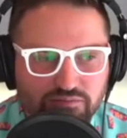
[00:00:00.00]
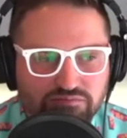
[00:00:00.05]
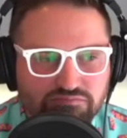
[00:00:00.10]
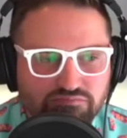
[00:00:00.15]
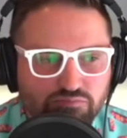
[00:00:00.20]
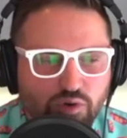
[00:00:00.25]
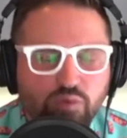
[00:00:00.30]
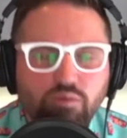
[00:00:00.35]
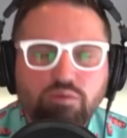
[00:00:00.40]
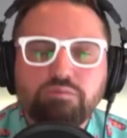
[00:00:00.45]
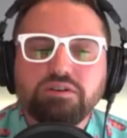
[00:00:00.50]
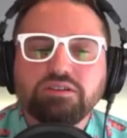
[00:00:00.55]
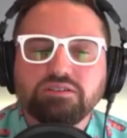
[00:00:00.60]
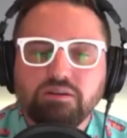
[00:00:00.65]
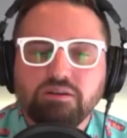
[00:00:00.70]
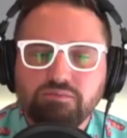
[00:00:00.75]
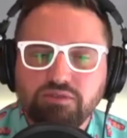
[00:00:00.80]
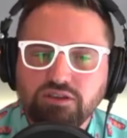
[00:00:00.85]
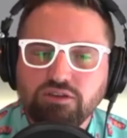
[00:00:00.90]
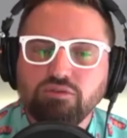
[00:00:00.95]
what would be
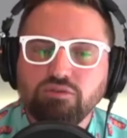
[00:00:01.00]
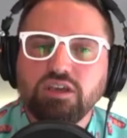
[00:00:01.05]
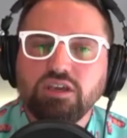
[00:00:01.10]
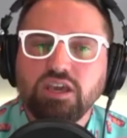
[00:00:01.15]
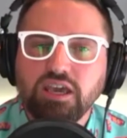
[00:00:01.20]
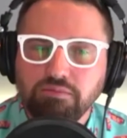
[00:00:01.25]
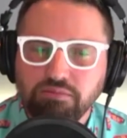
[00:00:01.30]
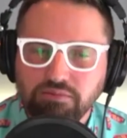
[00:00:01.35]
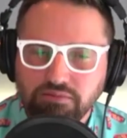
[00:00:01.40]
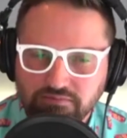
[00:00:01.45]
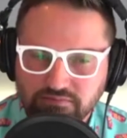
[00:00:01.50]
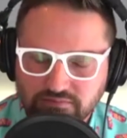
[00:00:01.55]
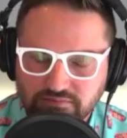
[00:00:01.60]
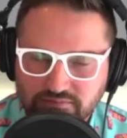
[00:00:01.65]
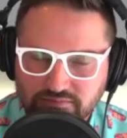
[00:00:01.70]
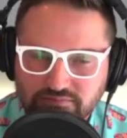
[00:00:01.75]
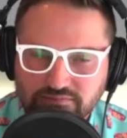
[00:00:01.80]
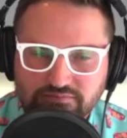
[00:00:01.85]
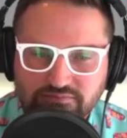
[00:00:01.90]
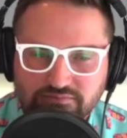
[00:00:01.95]
something you keep
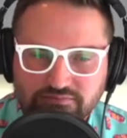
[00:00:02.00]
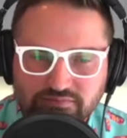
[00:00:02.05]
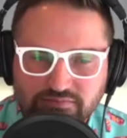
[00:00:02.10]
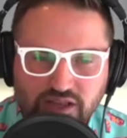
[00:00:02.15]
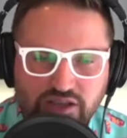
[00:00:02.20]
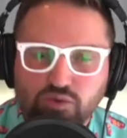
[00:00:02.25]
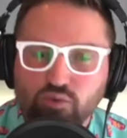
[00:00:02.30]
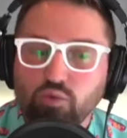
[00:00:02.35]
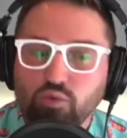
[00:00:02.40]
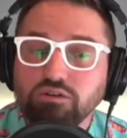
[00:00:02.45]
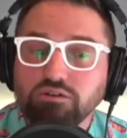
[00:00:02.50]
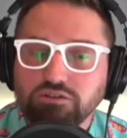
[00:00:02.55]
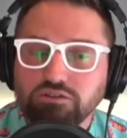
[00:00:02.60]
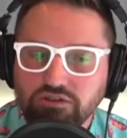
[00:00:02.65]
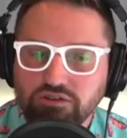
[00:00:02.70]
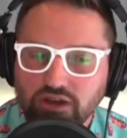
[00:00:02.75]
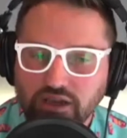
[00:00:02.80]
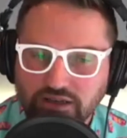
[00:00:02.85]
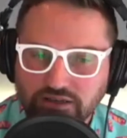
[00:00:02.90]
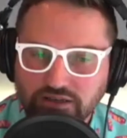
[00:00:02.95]
that you wouldn't
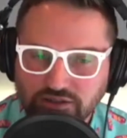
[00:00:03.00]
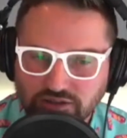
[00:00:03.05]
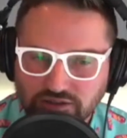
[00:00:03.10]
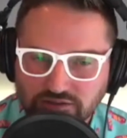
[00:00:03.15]
change?